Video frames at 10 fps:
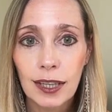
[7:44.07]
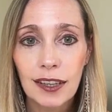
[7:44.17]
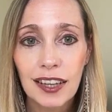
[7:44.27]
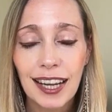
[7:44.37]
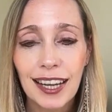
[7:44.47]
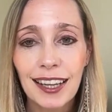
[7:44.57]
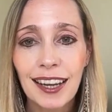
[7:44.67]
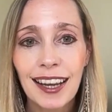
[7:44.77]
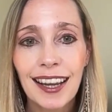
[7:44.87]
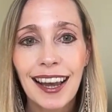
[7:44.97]
Okay.
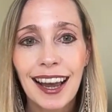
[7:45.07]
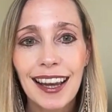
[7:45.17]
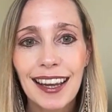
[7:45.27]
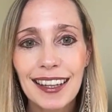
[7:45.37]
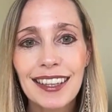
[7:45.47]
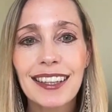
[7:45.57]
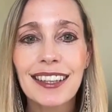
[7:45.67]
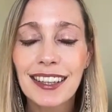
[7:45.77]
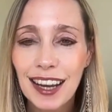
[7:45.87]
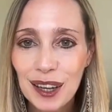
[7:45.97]
And
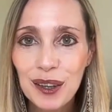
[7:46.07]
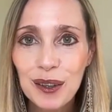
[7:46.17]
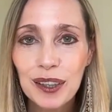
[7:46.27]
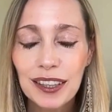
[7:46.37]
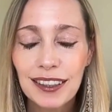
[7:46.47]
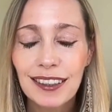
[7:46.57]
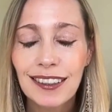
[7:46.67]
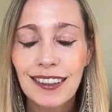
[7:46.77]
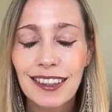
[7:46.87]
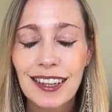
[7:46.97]
now
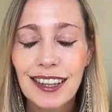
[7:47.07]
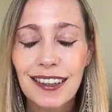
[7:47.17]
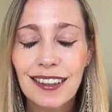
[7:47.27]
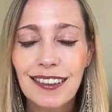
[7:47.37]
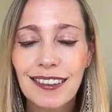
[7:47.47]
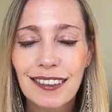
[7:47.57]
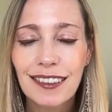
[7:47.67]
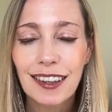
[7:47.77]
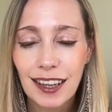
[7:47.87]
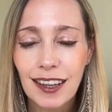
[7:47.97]
just
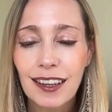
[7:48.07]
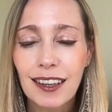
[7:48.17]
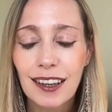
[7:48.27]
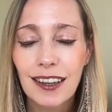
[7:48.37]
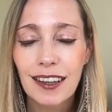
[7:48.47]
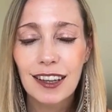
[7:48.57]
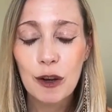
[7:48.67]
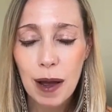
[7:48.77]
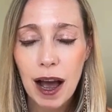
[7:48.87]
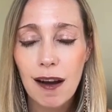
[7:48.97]
think
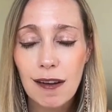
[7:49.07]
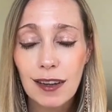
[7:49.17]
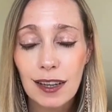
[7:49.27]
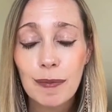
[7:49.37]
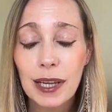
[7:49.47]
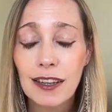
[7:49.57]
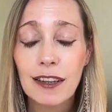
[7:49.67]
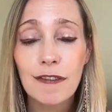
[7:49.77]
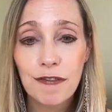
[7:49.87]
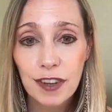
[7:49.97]
about and begin to
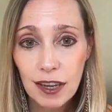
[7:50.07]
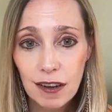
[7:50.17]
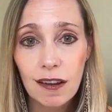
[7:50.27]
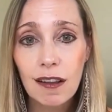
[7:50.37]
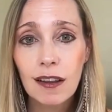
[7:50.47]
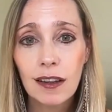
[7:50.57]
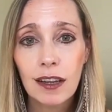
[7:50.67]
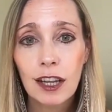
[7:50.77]
feel